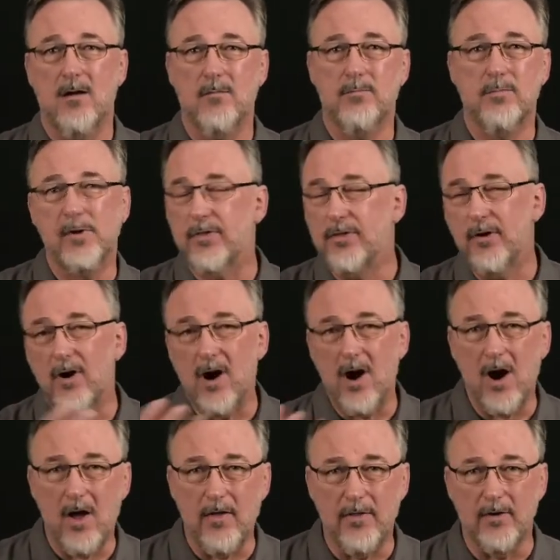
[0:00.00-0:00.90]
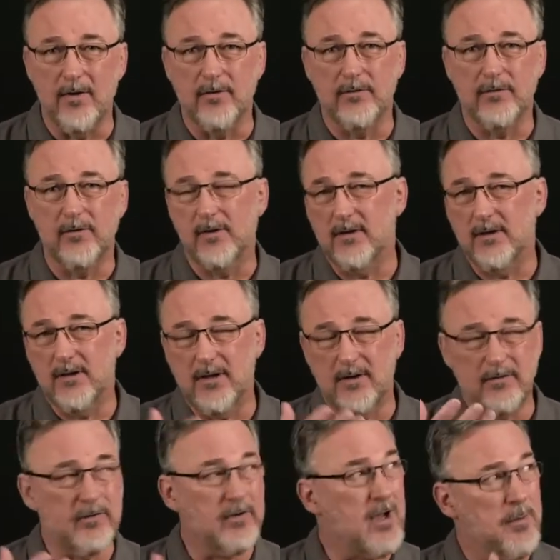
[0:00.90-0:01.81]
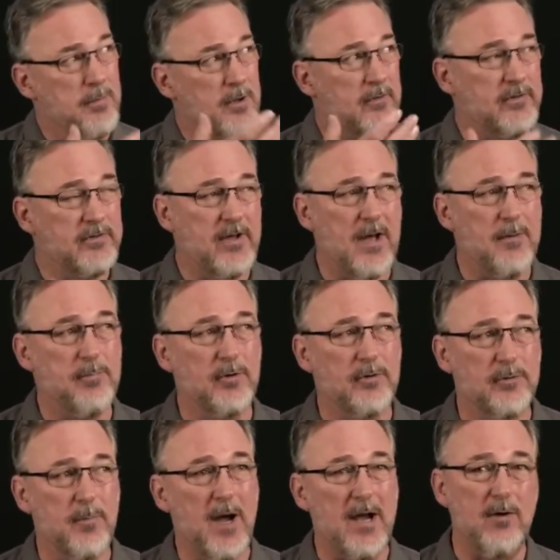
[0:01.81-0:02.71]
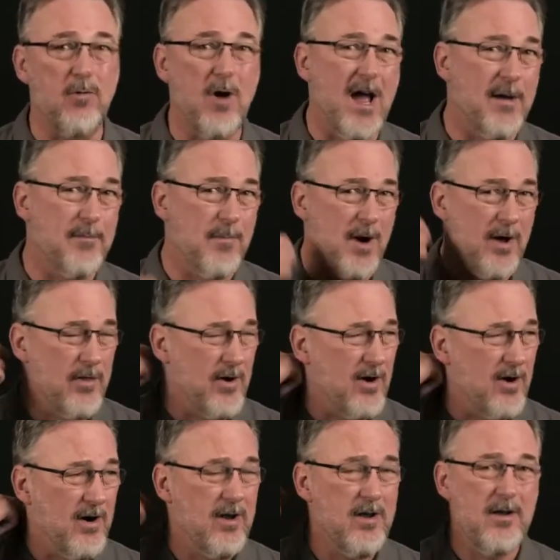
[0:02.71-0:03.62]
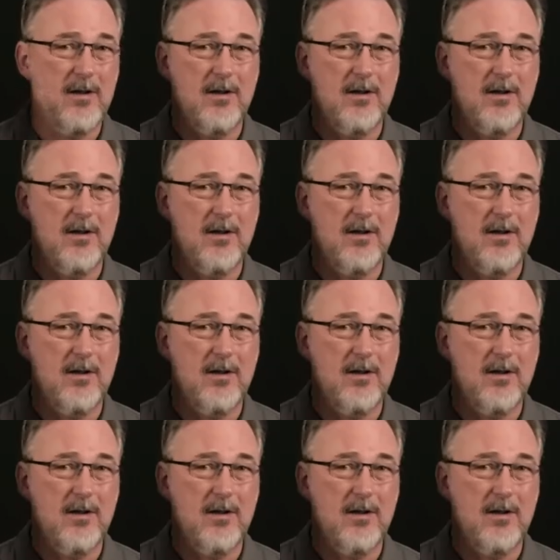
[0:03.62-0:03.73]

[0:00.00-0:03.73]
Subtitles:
but there are others. Here's a couple of examples. My grandfather